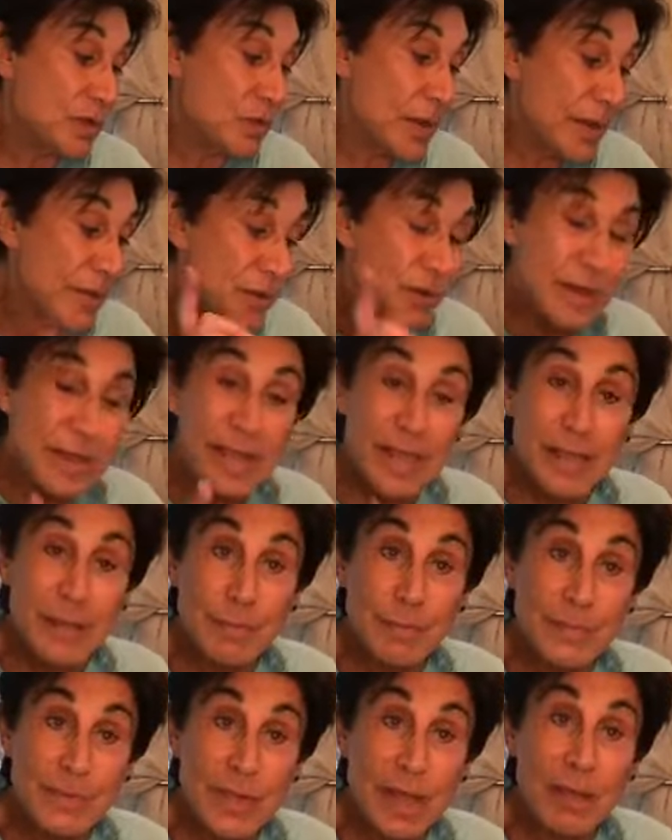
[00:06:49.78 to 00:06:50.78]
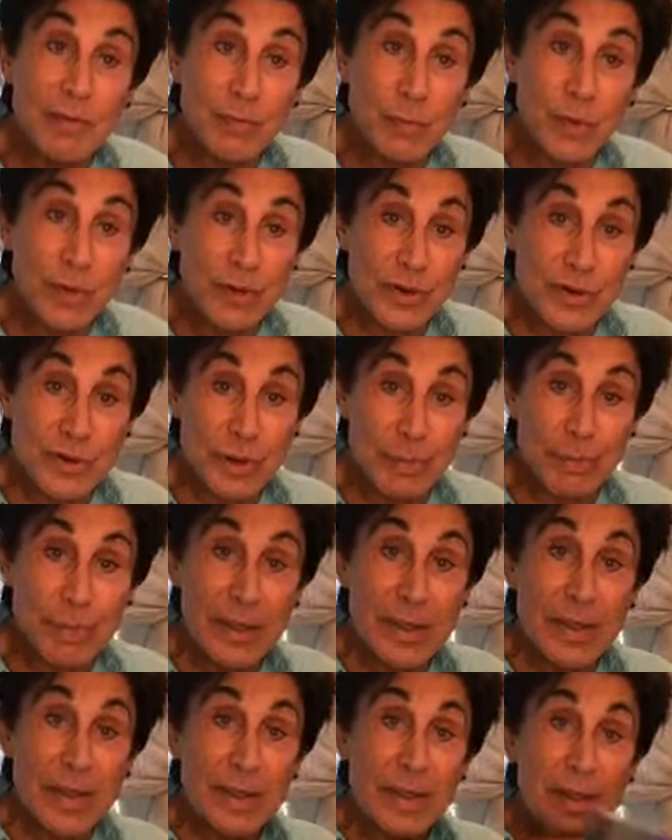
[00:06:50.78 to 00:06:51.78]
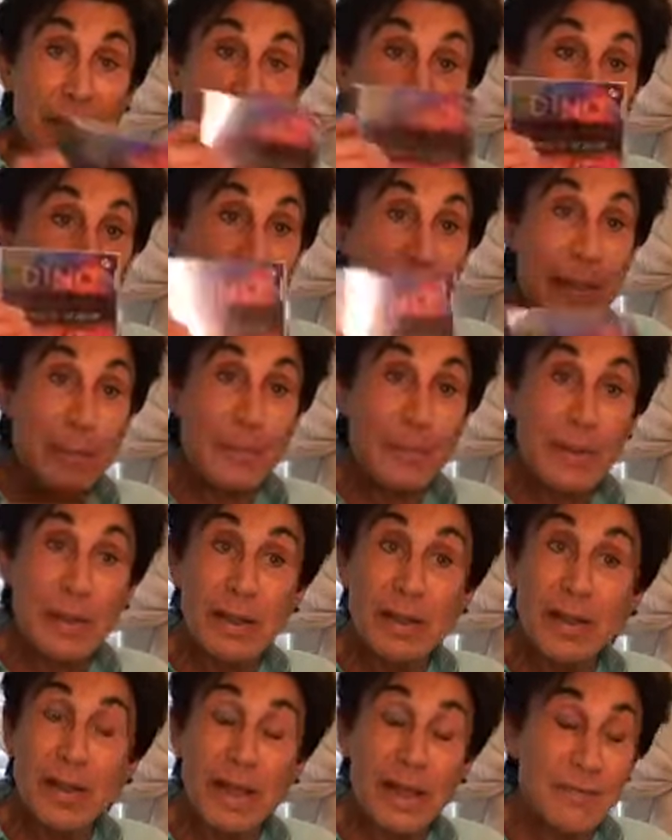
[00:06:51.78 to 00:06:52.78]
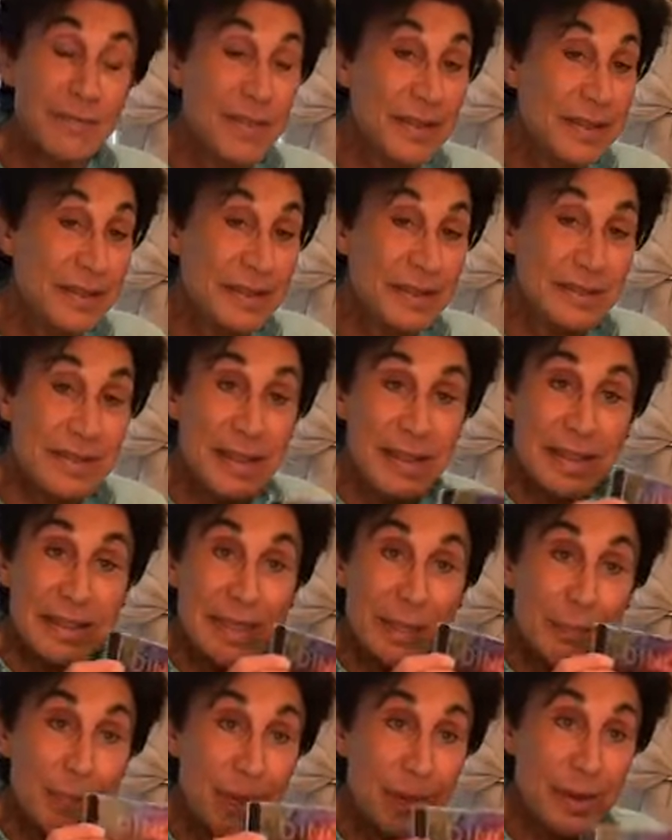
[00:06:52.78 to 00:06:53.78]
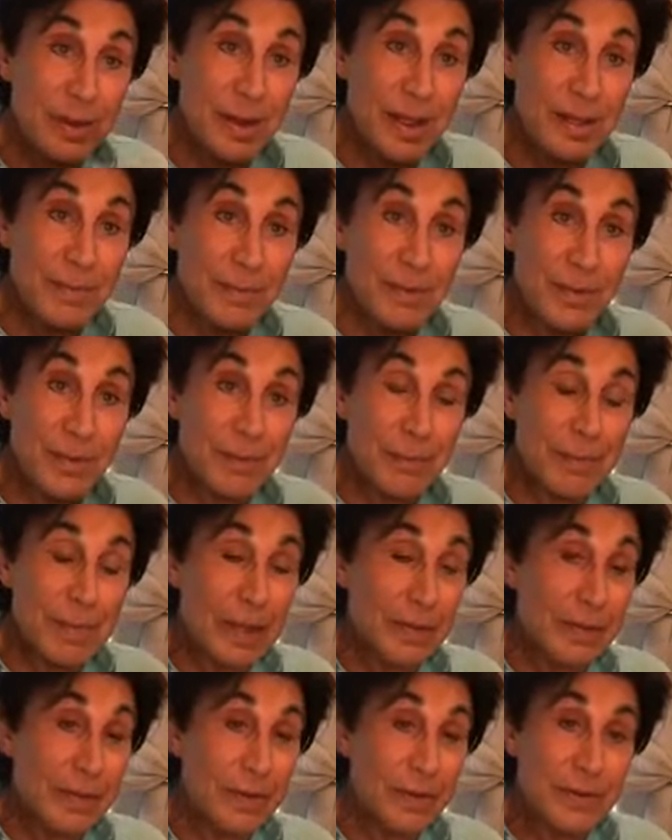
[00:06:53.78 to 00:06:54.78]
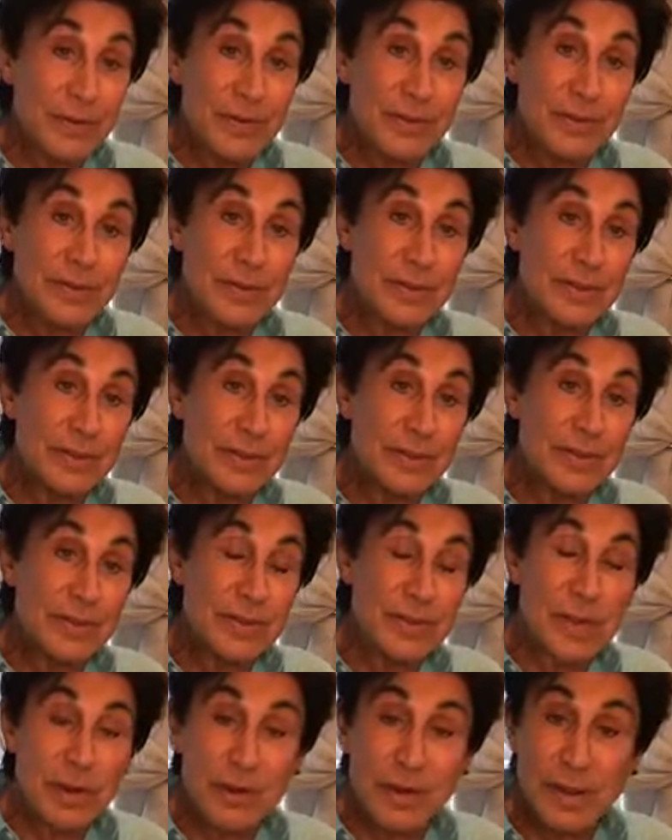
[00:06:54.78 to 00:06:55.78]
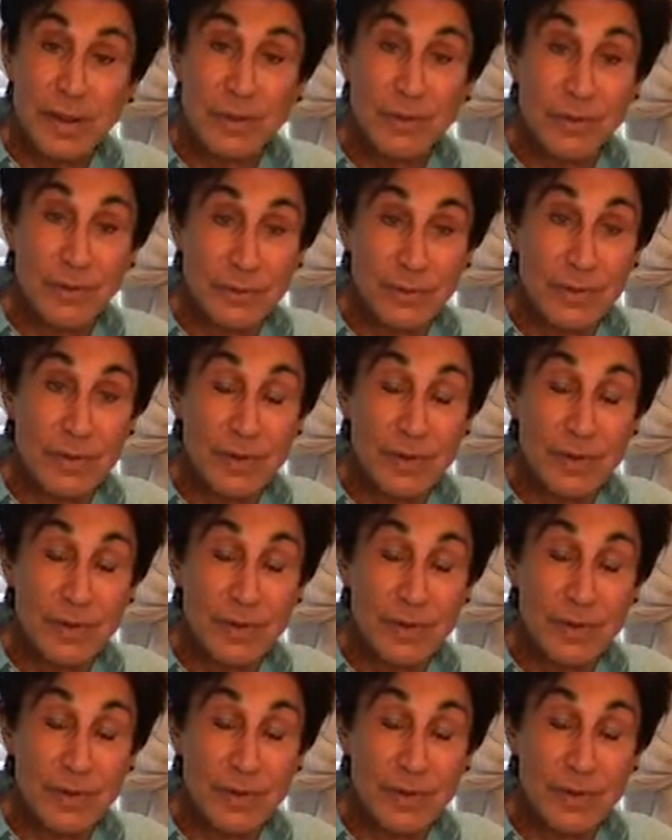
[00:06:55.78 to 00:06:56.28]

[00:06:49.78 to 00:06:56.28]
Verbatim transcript: treasured hymns of worship. And it's people live. love this. They live. put it on their their stereo.